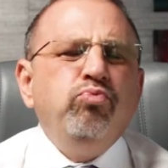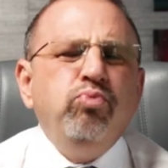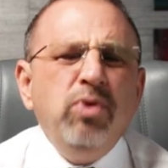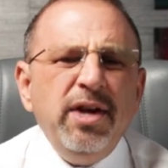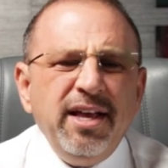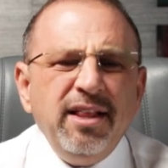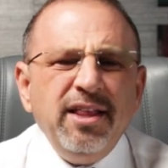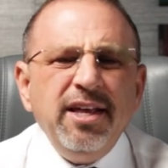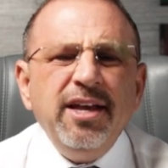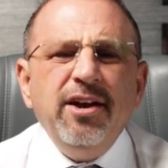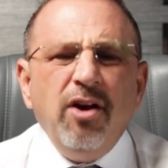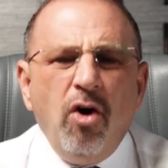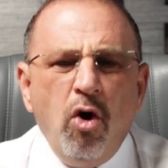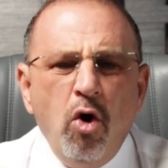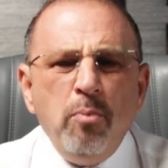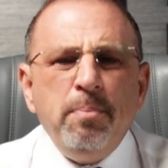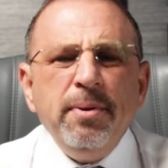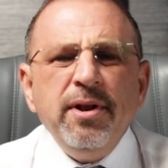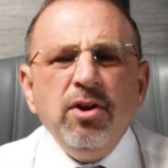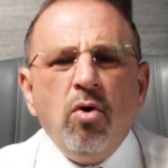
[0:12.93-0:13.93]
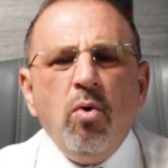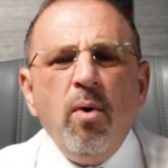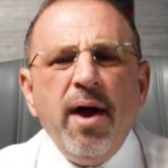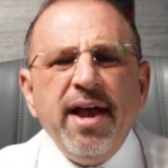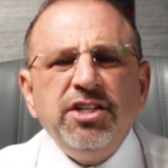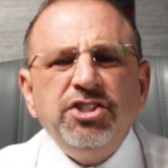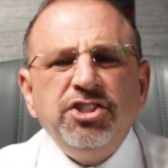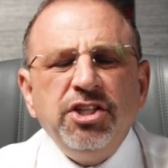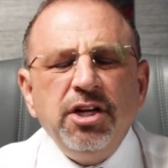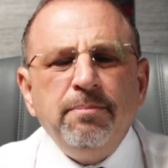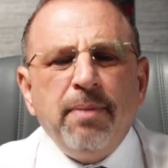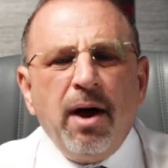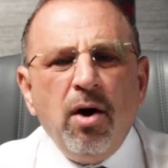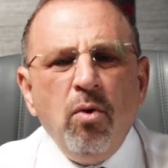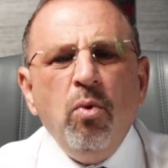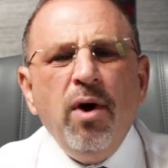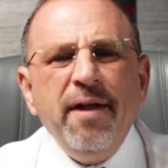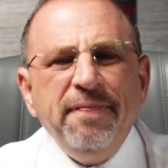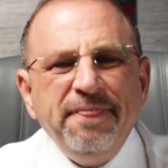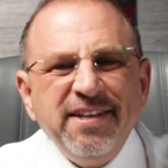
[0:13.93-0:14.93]
a really an open question about
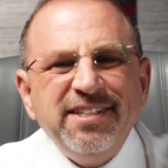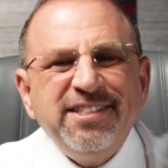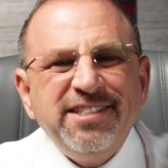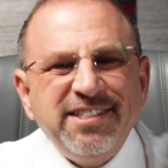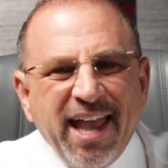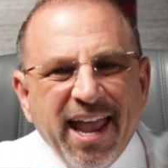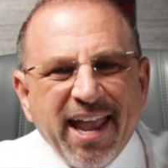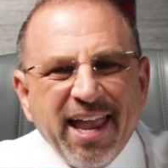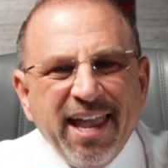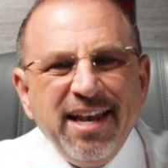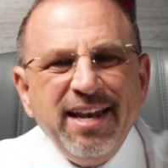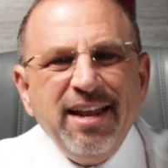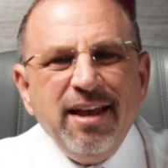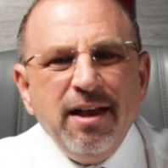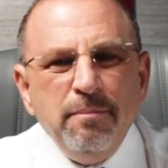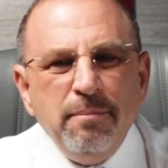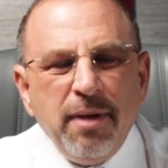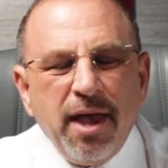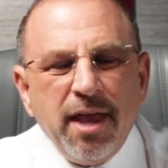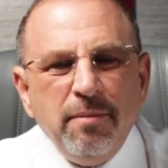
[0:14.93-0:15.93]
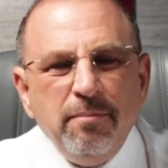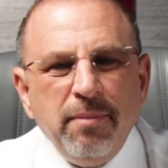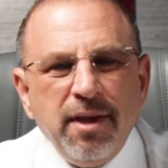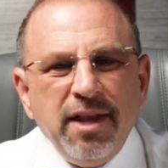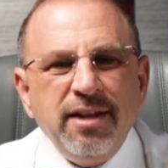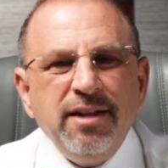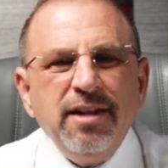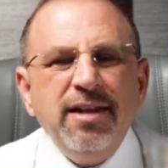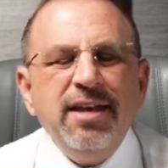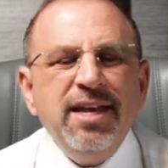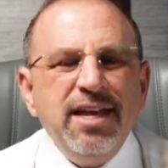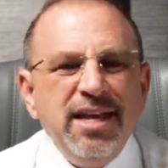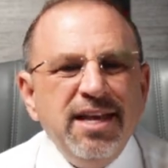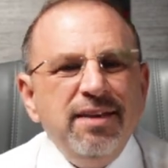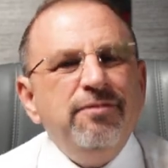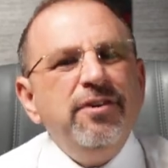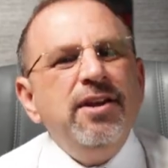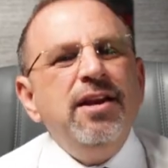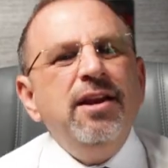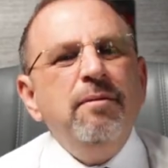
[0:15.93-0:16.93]
what the Second Amendment
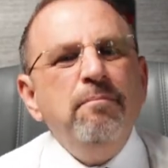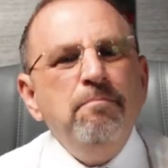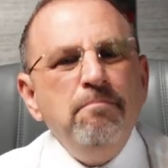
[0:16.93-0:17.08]
even